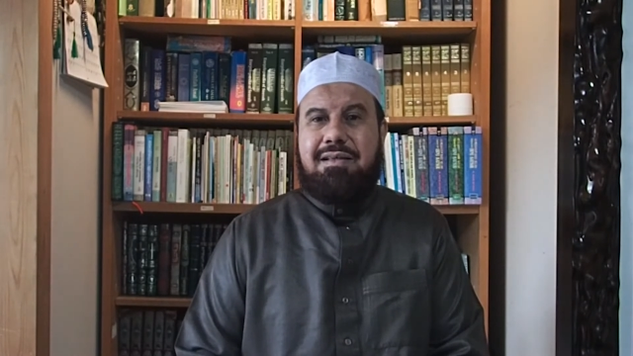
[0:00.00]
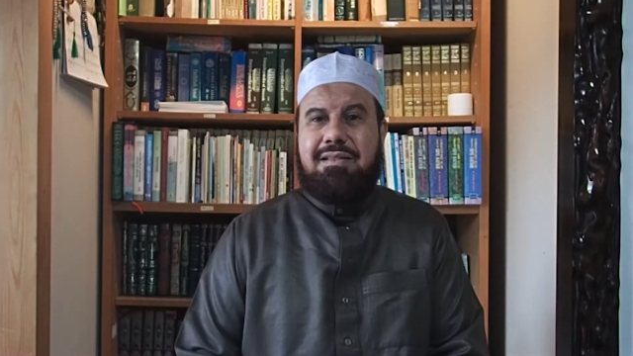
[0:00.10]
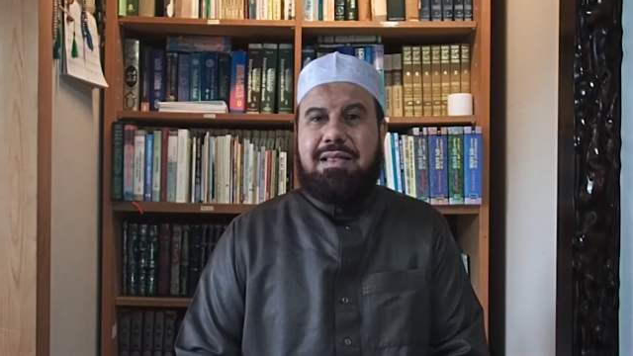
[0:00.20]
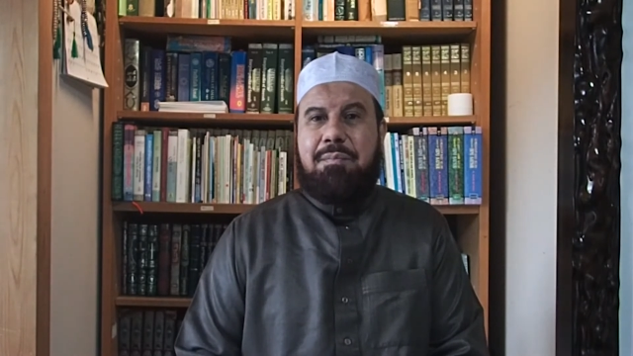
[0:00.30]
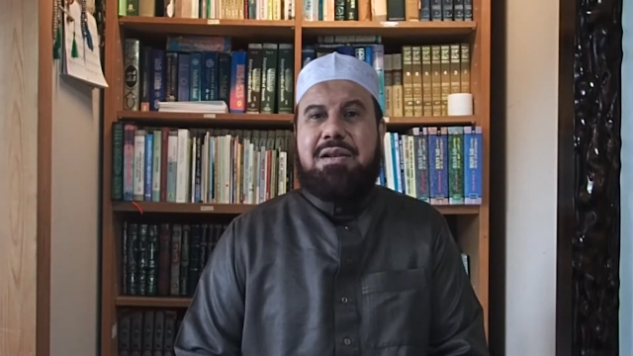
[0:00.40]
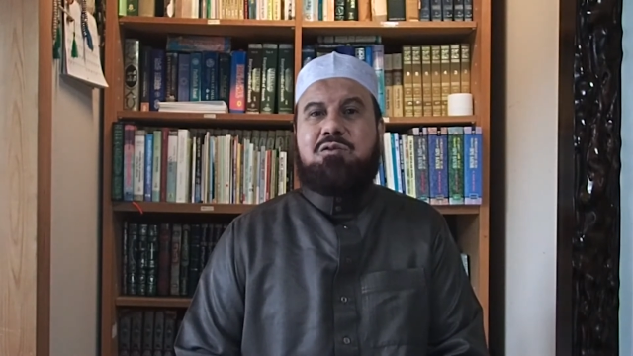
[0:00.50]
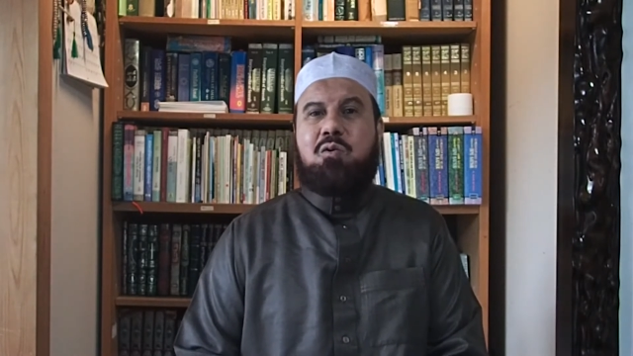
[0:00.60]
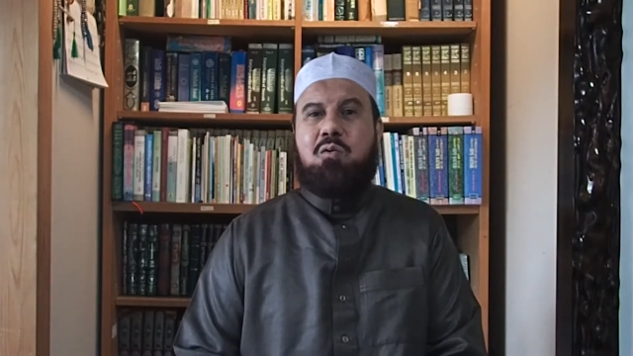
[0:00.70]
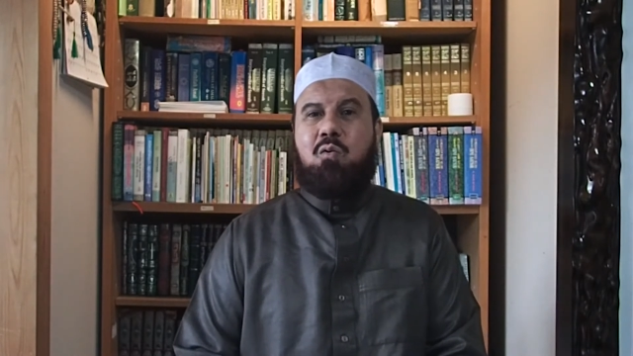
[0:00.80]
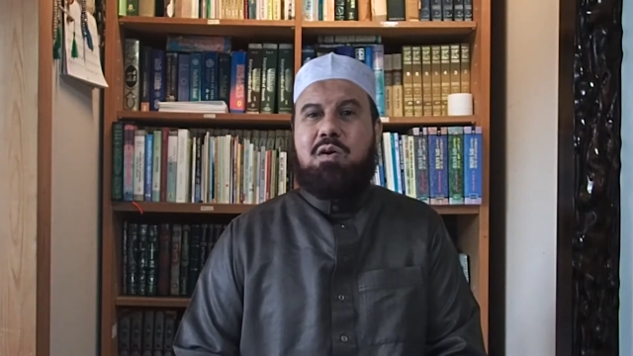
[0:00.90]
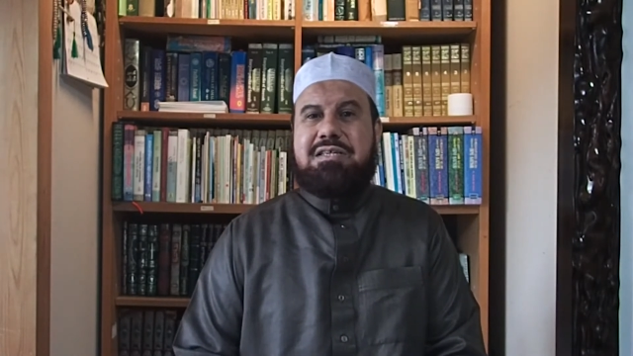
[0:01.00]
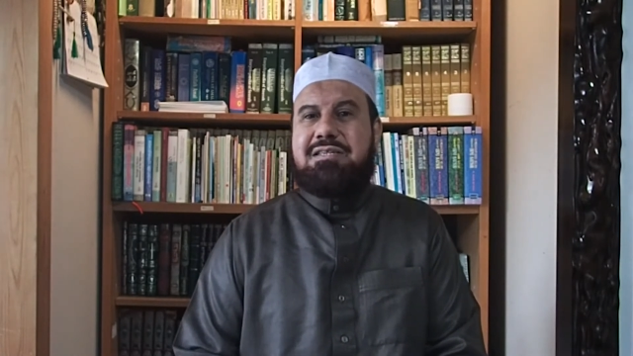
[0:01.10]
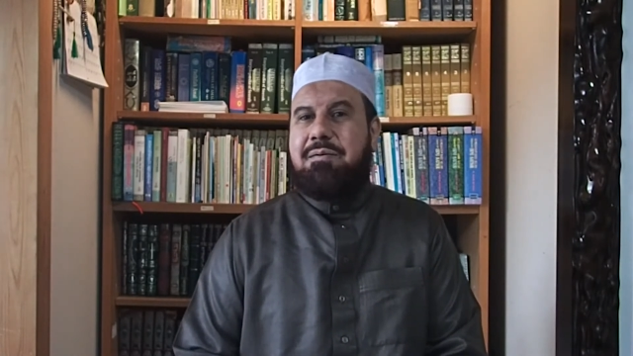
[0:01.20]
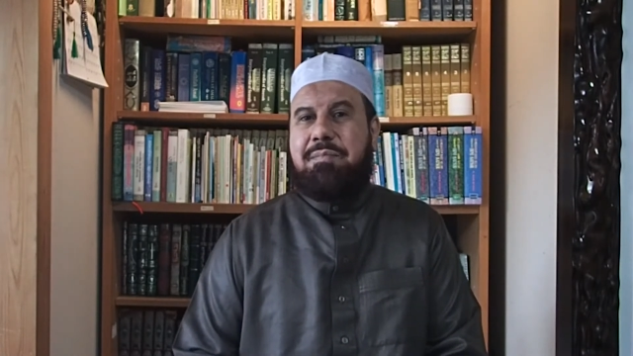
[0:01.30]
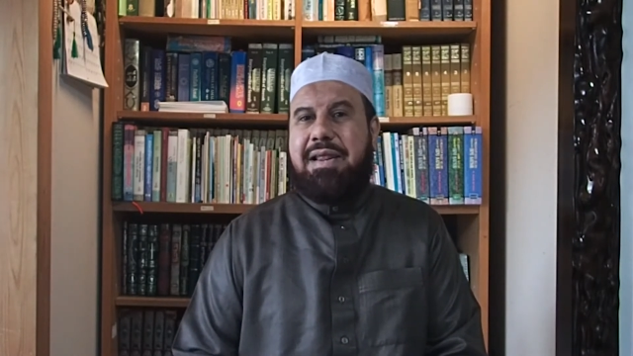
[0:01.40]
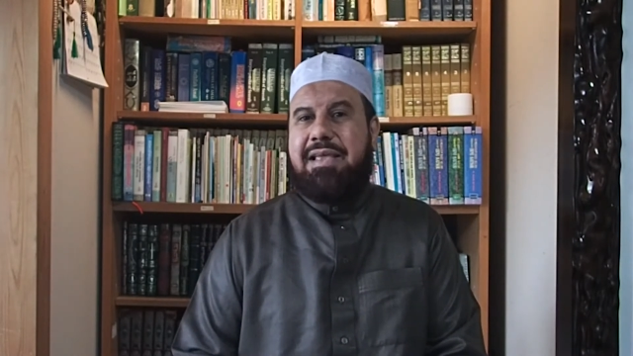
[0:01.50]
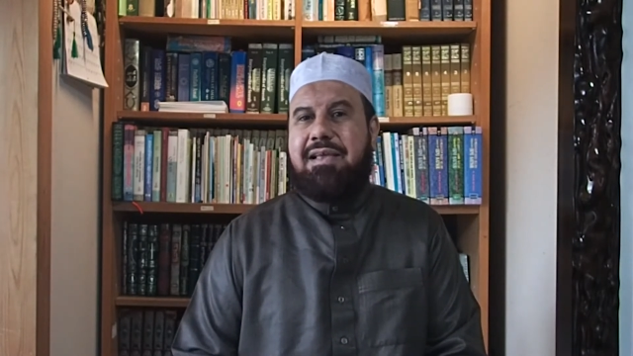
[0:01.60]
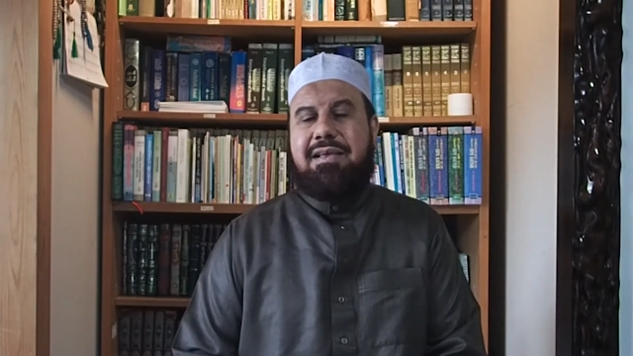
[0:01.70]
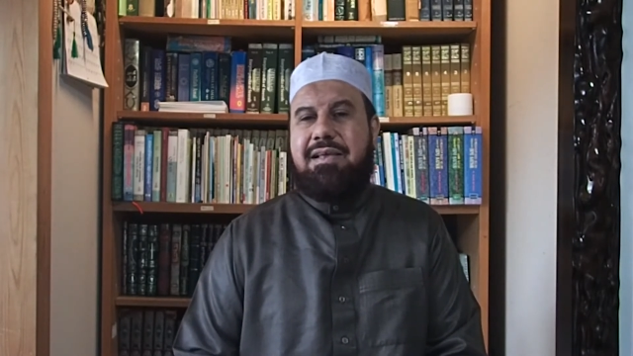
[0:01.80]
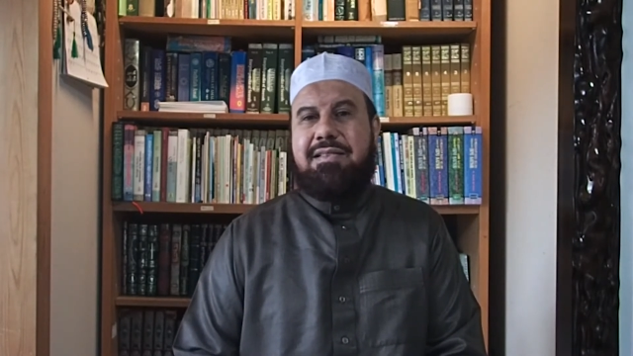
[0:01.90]
The person who is
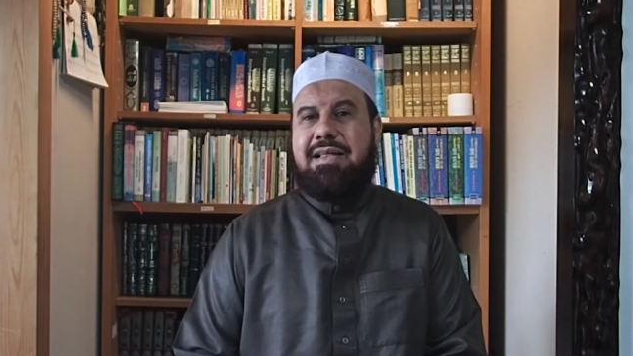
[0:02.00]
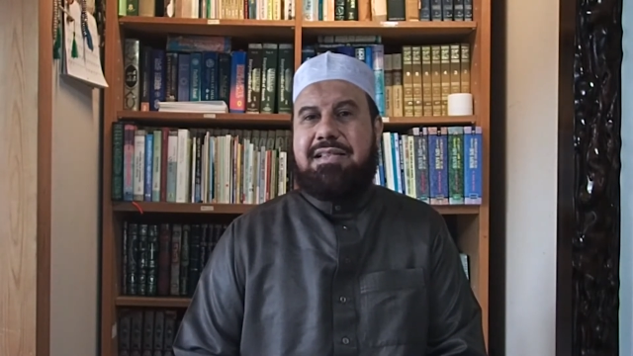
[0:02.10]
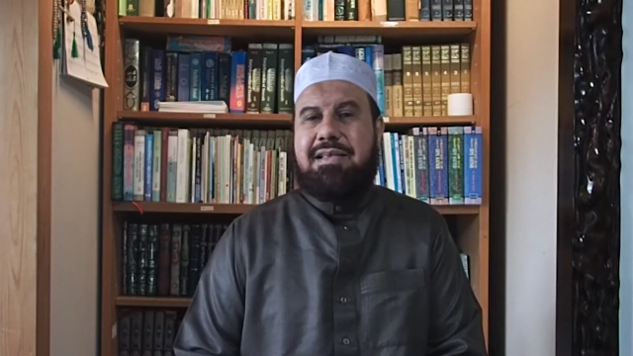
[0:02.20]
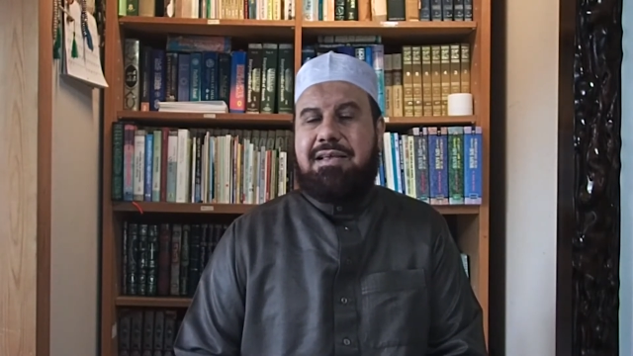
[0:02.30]
praying in the uh,